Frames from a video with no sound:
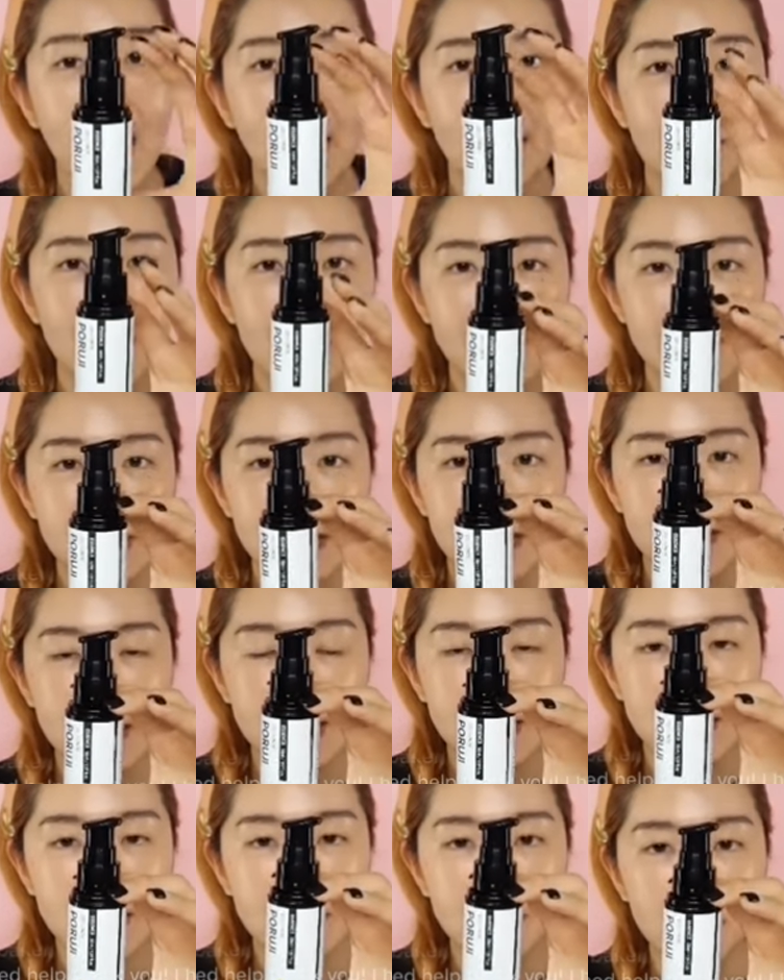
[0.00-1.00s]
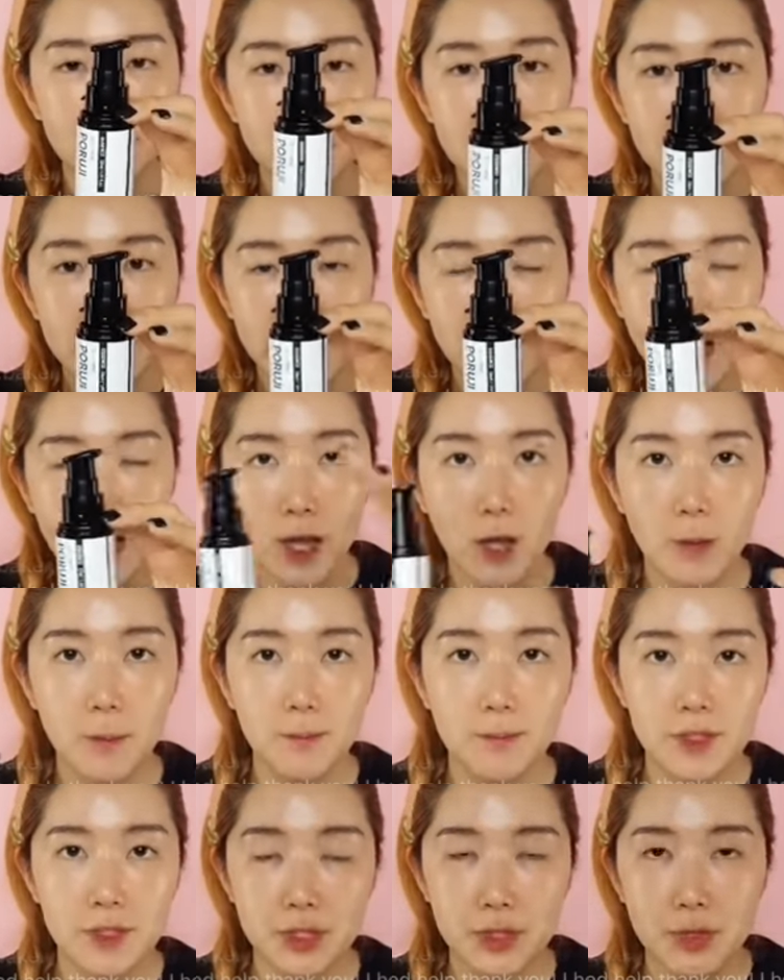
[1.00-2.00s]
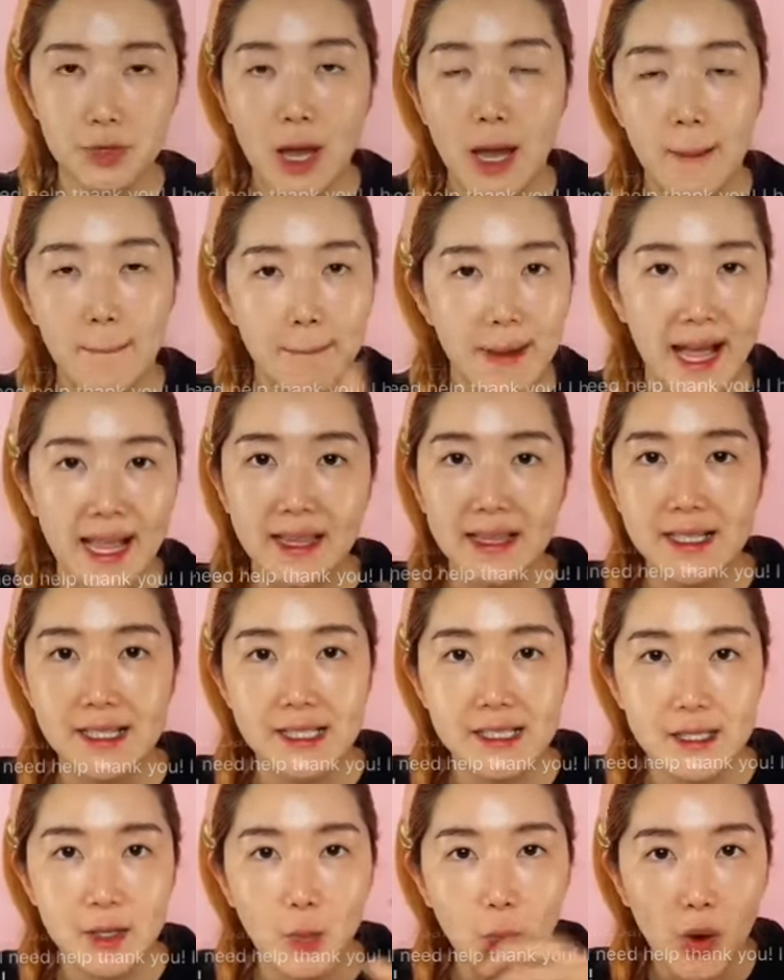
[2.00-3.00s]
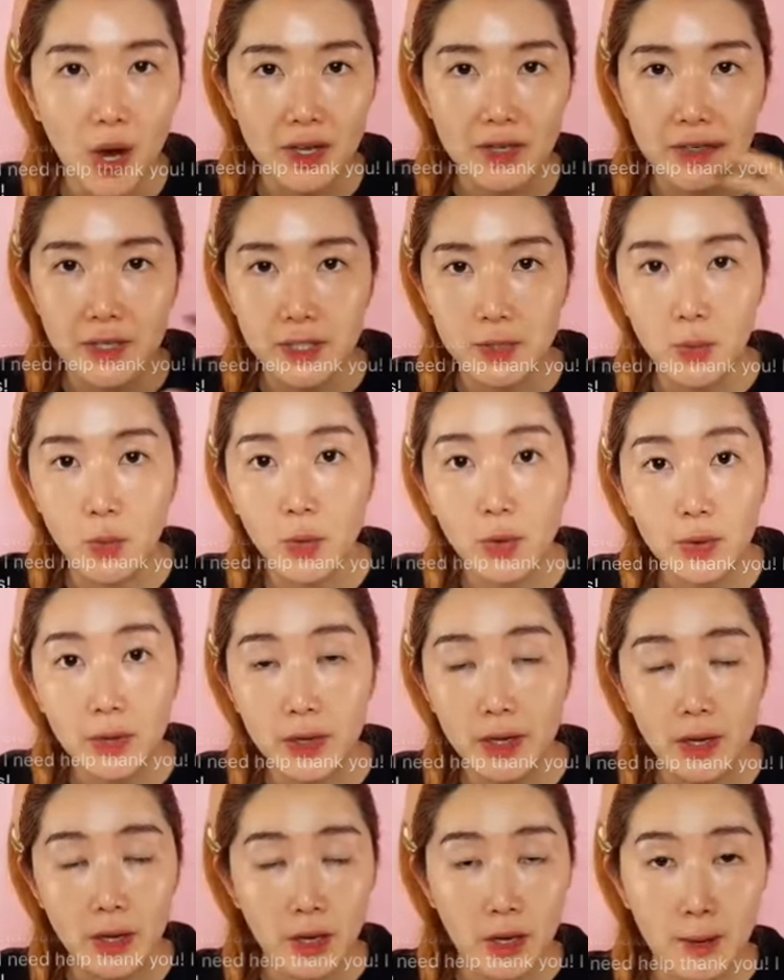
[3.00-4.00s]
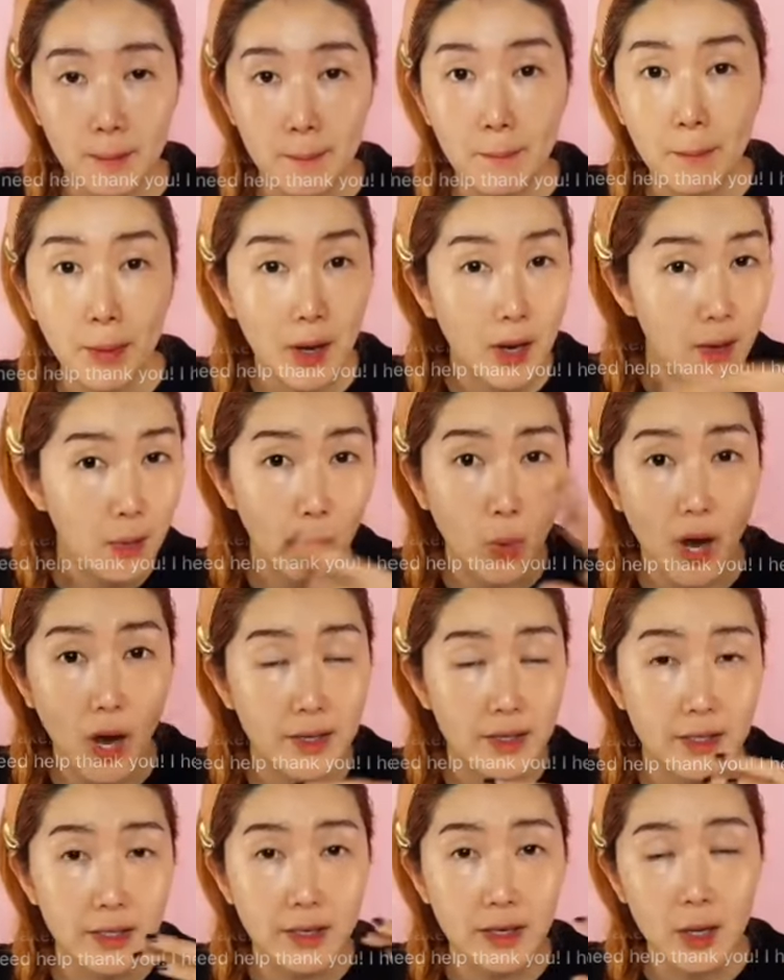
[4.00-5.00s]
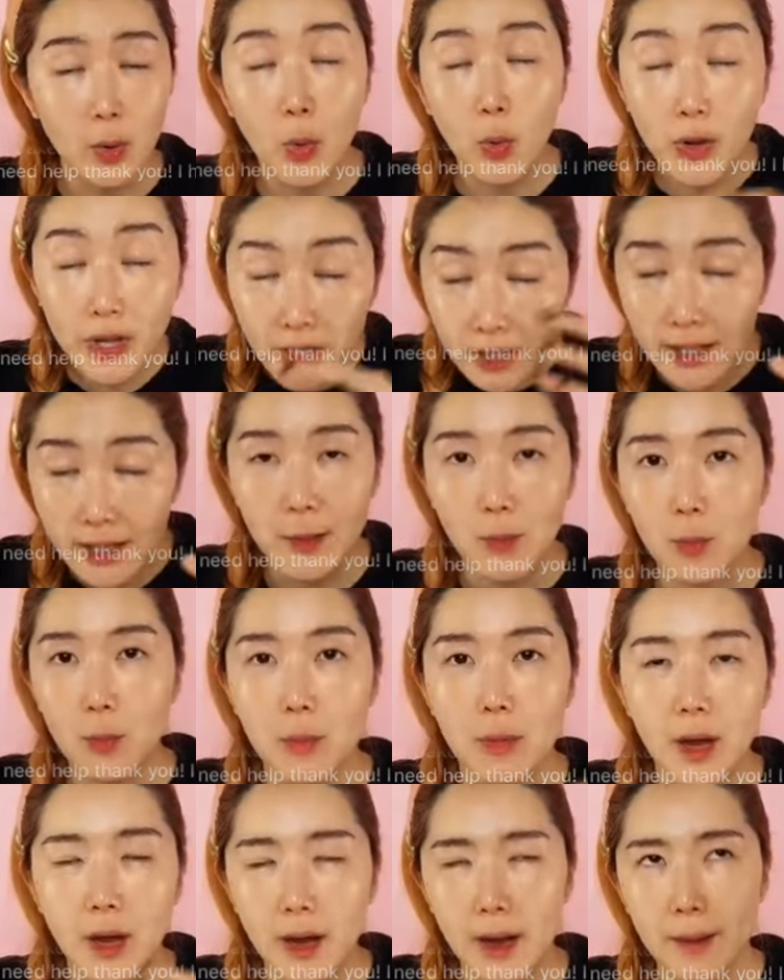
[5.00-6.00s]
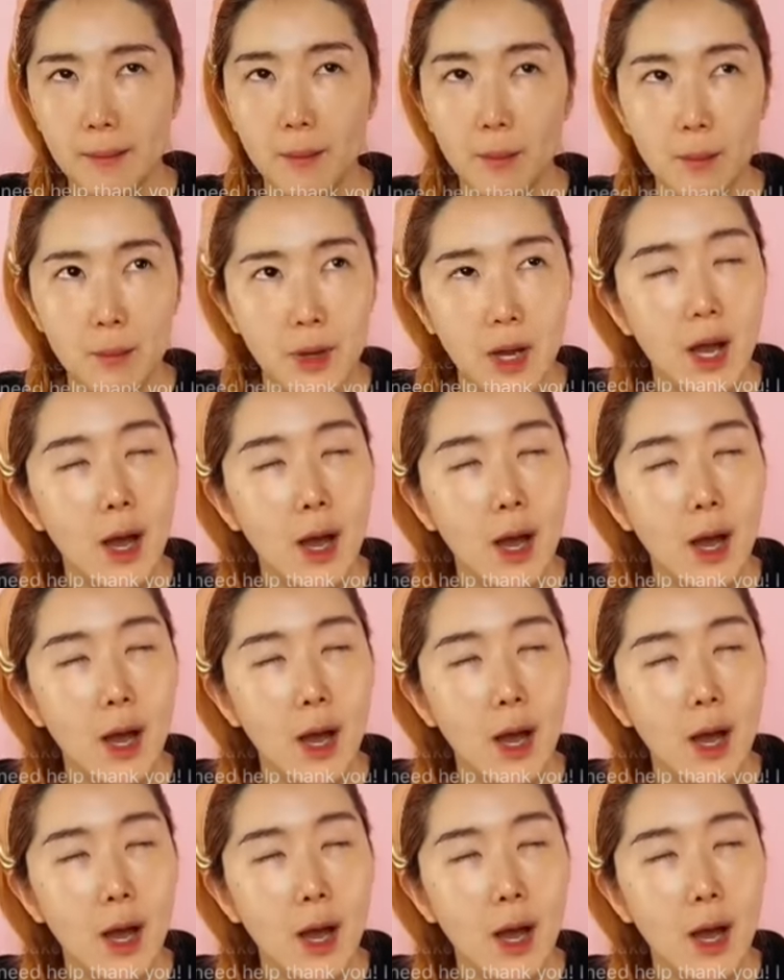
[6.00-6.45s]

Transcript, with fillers: and this is gonna really help to balance the water and oil, uh, water, oil and um,